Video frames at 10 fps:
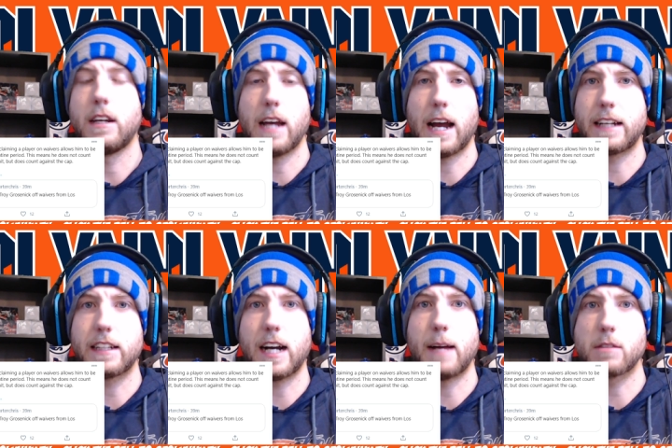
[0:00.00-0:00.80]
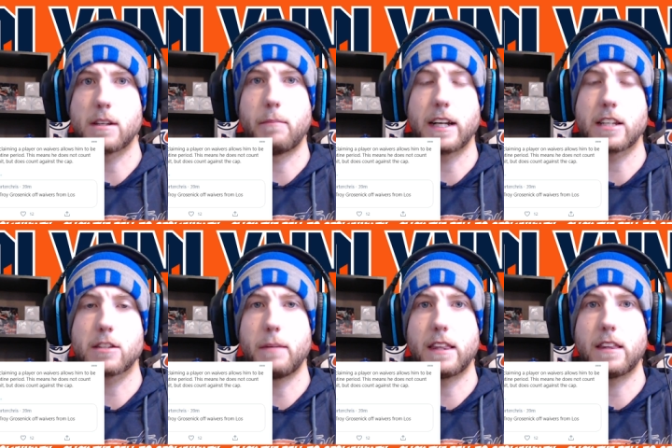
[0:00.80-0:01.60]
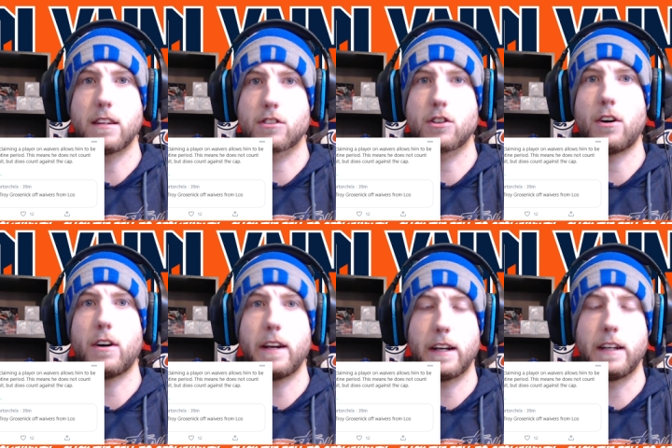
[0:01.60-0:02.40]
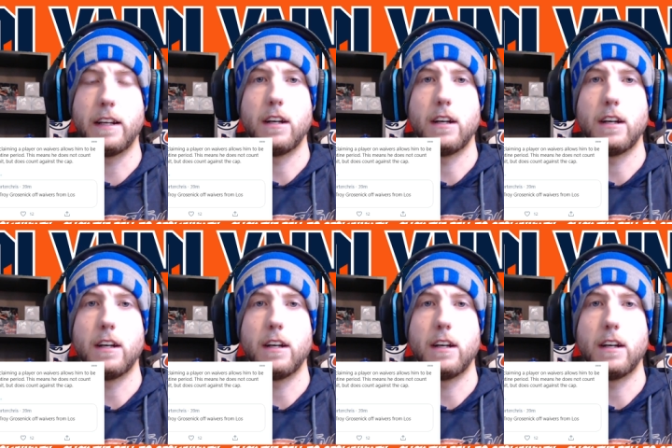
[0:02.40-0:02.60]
at times that Mike Smith is gone and,